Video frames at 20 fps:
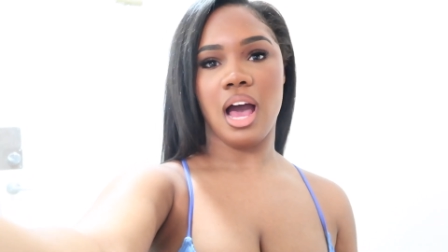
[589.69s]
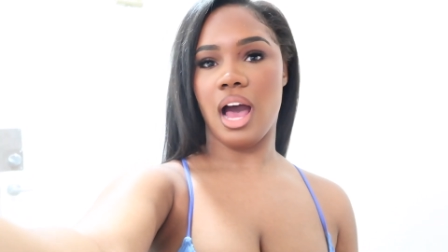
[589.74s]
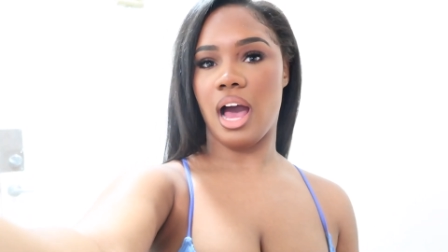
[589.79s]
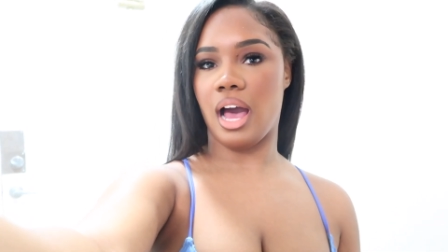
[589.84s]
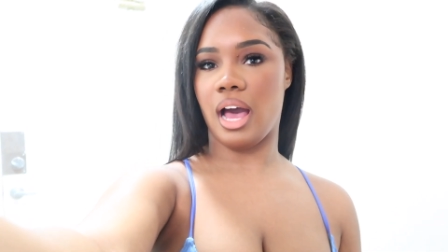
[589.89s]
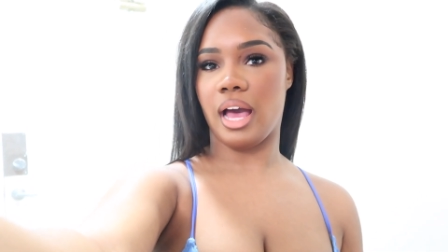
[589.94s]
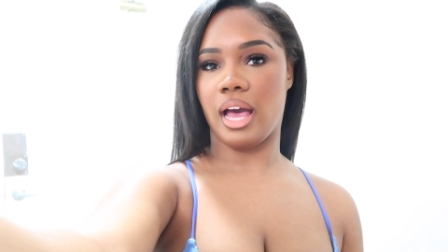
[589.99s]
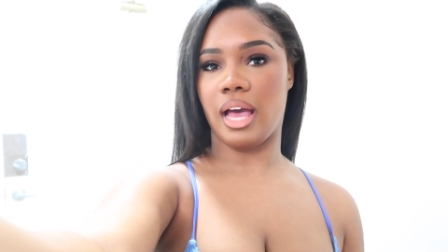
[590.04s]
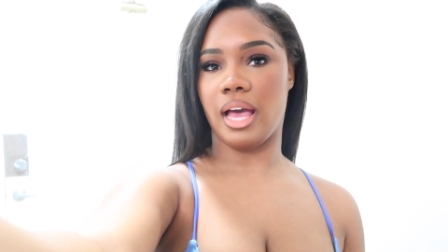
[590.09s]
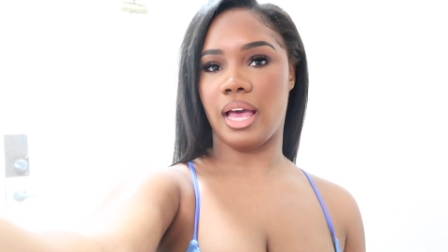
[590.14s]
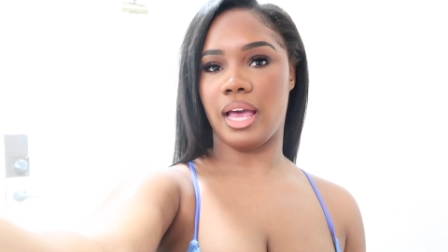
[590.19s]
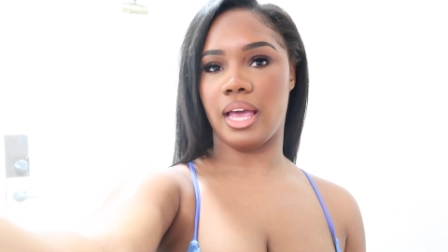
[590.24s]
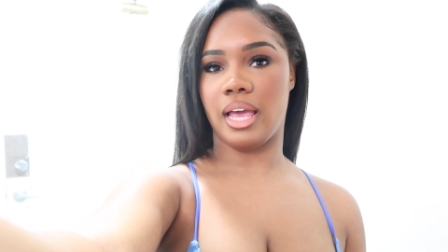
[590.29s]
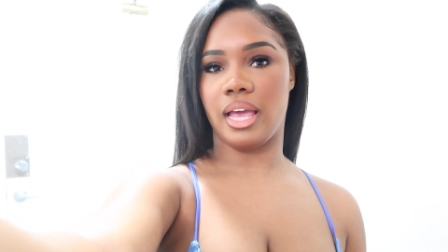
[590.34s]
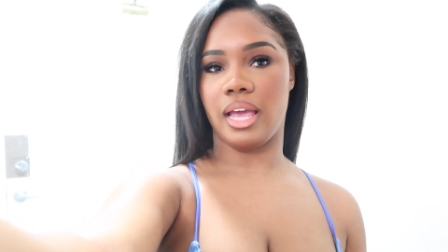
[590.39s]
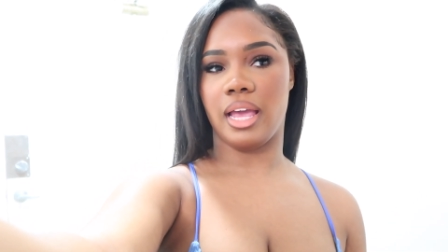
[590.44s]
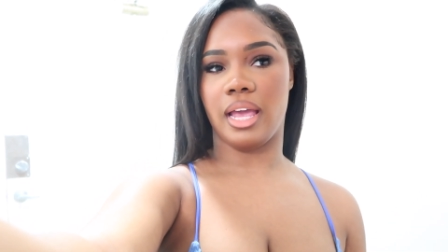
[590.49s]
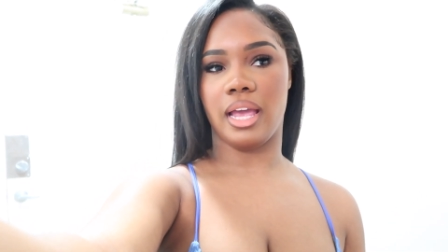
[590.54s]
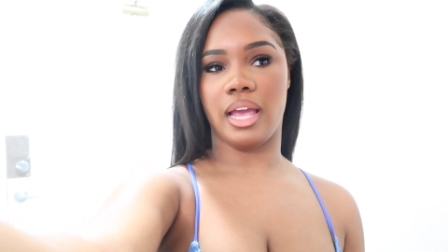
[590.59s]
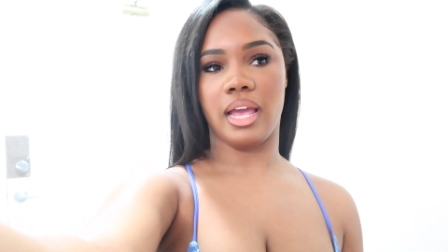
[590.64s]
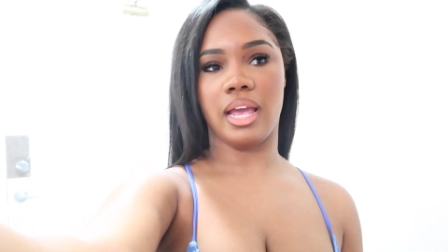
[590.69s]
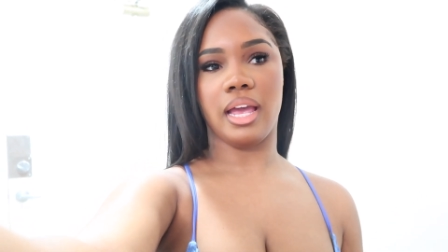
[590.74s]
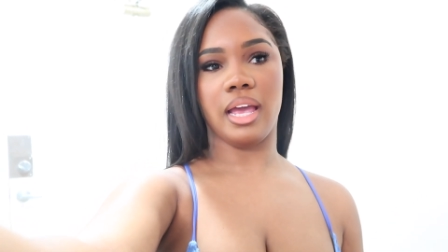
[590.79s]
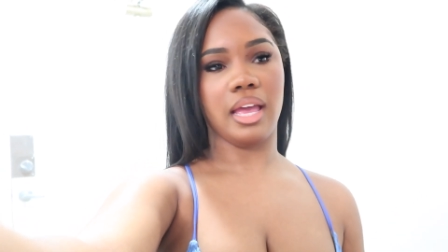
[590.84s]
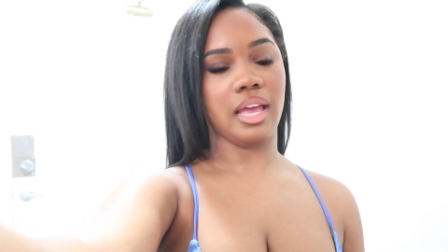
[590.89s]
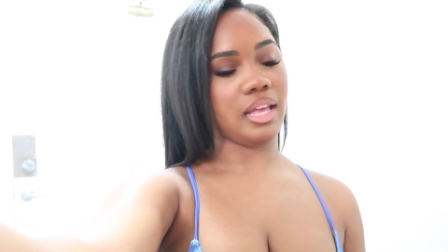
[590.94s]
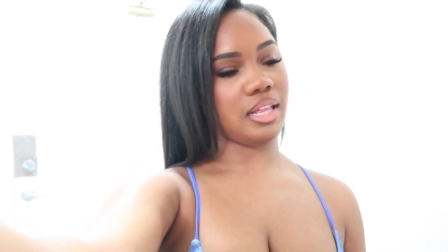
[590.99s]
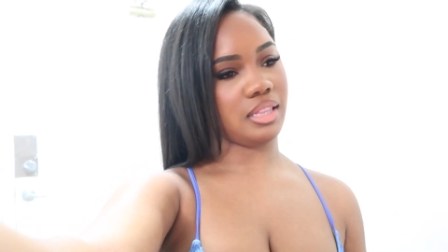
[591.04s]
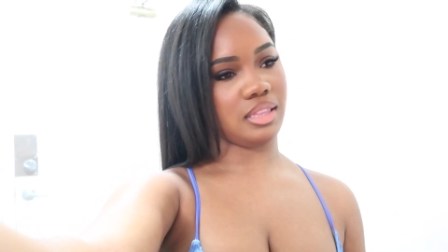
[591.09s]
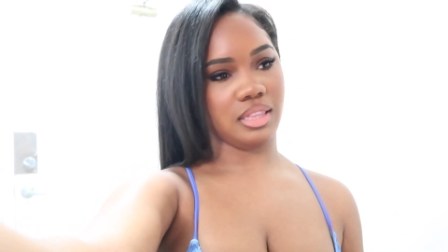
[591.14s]

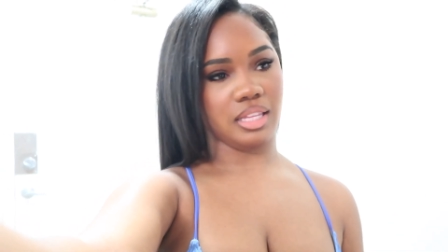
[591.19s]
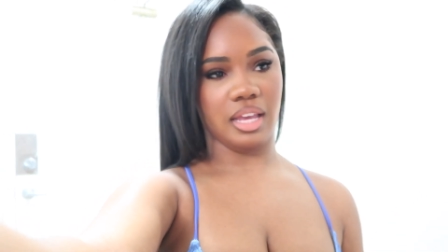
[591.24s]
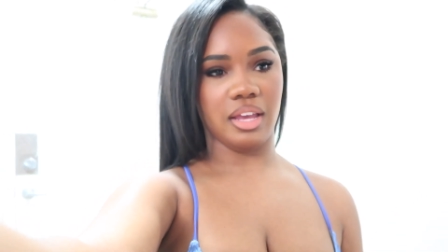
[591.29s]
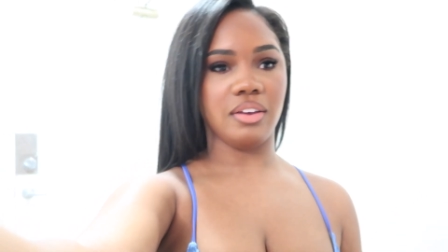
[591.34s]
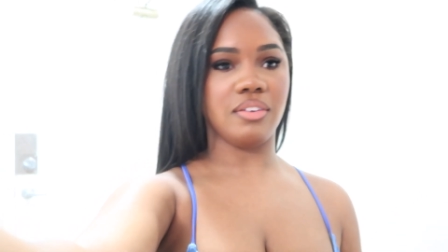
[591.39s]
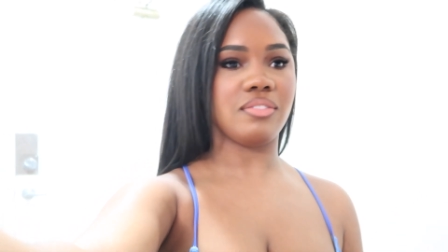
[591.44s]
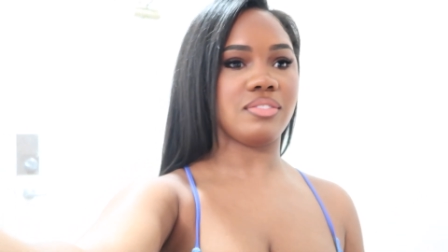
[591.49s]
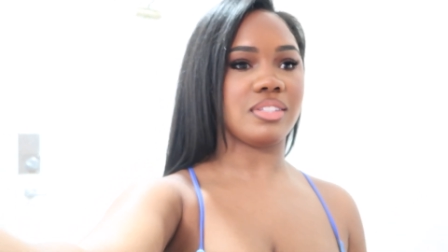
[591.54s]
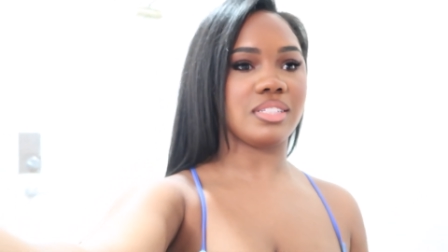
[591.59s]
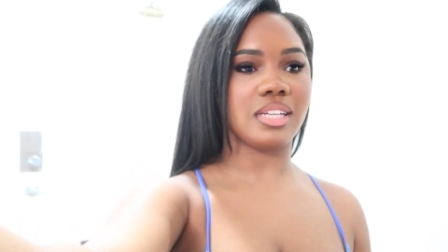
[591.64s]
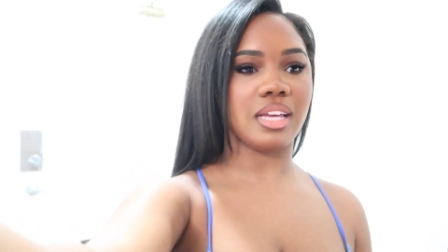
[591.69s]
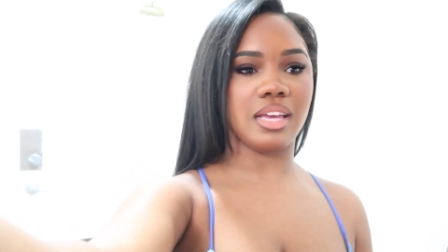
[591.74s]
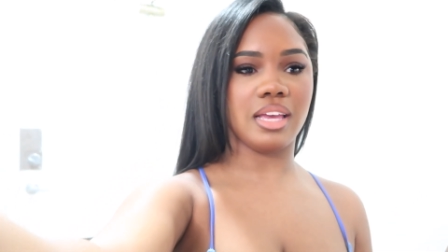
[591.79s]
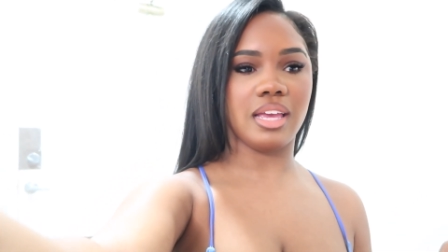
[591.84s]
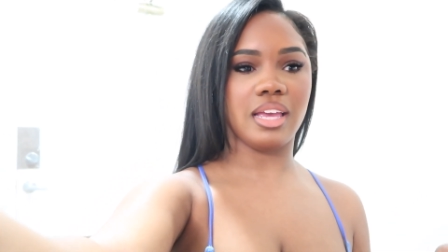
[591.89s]
I lived,